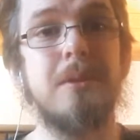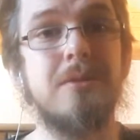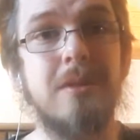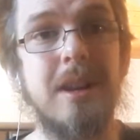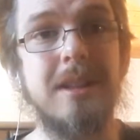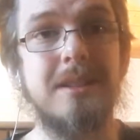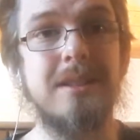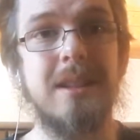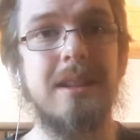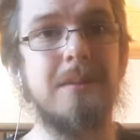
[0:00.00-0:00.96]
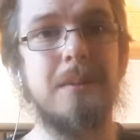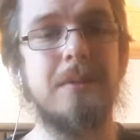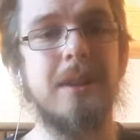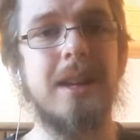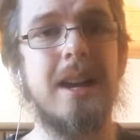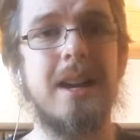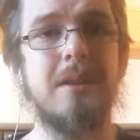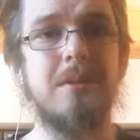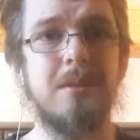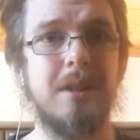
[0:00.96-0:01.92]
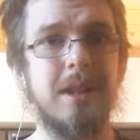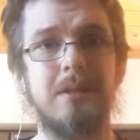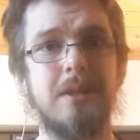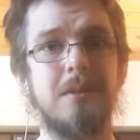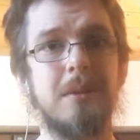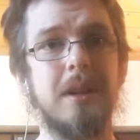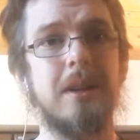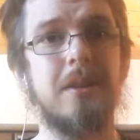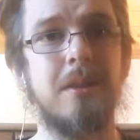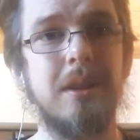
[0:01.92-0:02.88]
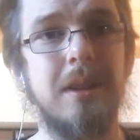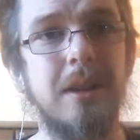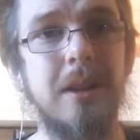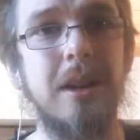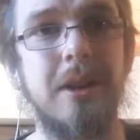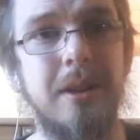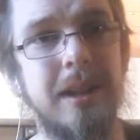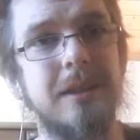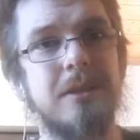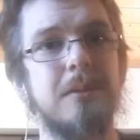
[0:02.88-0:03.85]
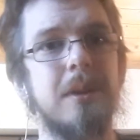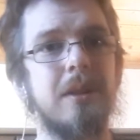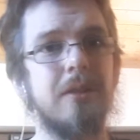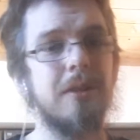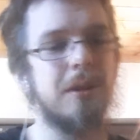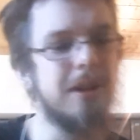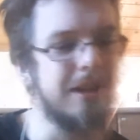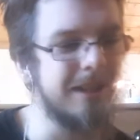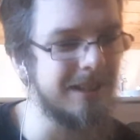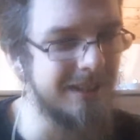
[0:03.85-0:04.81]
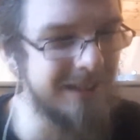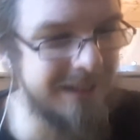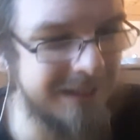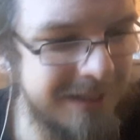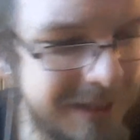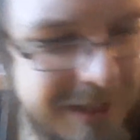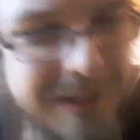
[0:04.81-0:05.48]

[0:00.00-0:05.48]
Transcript: probably try to sell them if I can, or I give it away. You know, I, I, got to eat as well. So,